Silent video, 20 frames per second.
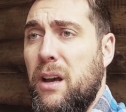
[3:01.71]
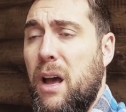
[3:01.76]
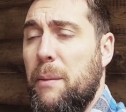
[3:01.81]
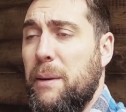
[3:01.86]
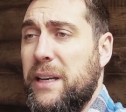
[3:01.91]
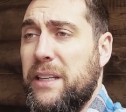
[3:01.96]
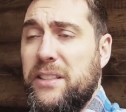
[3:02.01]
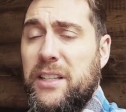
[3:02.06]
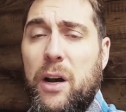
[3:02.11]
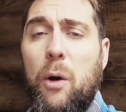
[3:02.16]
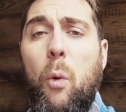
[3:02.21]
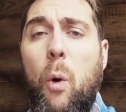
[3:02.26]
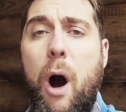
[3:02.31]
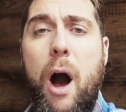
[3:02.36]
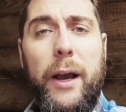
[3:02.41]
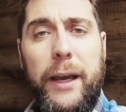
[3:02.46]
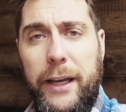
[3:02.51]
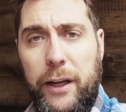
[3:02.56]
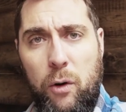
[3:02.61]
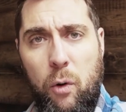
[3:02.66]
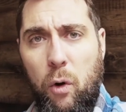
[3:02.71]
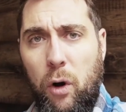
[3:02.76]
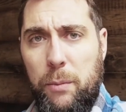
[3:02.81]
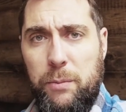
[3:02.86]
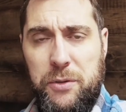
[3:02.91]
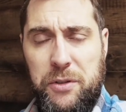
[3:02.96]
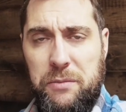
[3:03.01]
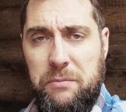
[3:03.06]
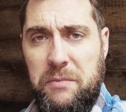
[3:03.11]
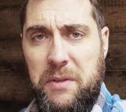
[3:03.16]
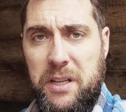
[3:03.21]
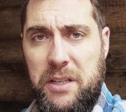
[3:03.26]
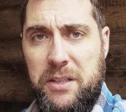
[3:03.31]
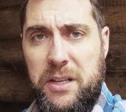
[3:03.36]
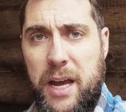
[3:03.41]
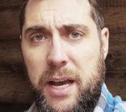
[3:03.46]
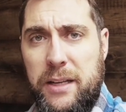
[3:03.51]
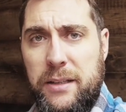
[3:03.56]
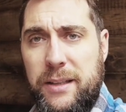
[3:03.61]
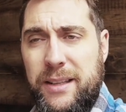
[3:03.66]
I mean, he's like a walking corpse these
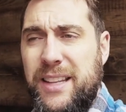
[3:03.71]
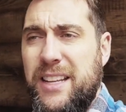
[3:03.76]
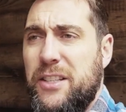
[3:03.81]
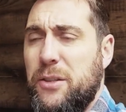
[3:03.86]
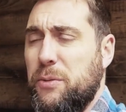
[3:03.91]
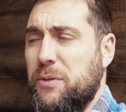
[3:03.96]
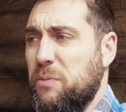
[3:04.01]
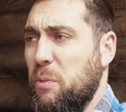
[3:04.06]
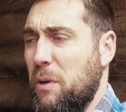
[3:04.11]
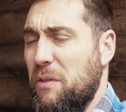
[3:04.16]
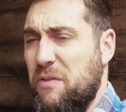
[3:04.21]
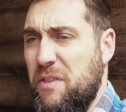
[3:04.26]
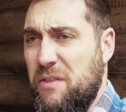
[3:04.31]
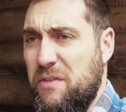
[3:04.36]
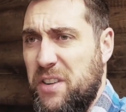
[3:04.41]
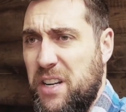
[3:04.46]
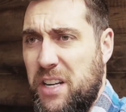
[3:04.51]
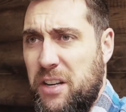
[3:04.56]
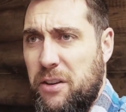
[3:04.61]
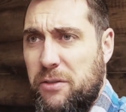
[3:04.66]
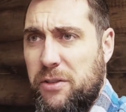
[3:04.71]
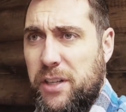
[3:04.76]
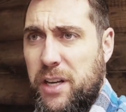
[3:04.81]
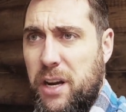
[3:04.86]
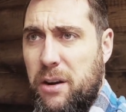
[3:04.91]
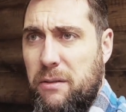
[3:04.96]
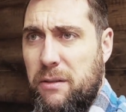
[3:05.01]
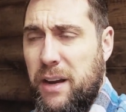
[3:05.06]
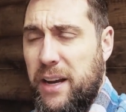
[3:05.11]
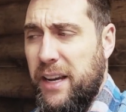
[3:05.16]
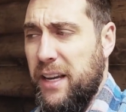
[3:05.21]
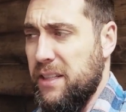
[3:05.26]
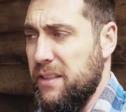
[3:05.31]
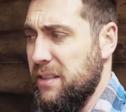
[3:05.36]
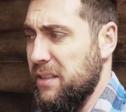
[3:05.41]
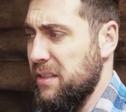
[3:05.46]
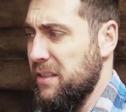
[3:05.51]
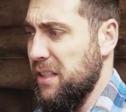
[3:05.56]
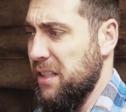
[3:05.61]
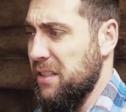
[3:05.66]
days. And this was what 15 years ago, I guess
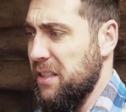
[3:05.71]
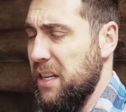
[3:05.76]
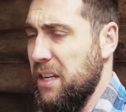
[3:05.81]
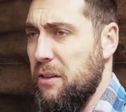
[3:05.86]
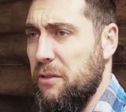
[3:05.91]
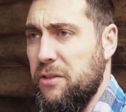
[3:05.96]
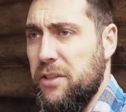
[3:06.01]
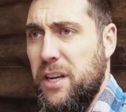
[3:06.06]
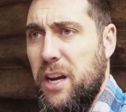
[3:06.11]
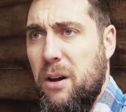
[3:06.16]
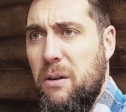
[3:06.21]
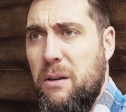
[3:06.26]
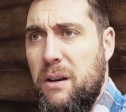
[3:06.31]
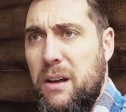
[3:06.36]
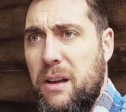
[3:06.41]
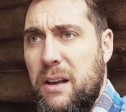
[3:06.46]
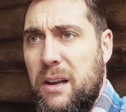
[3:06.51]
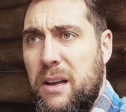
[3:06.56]
16 years ago.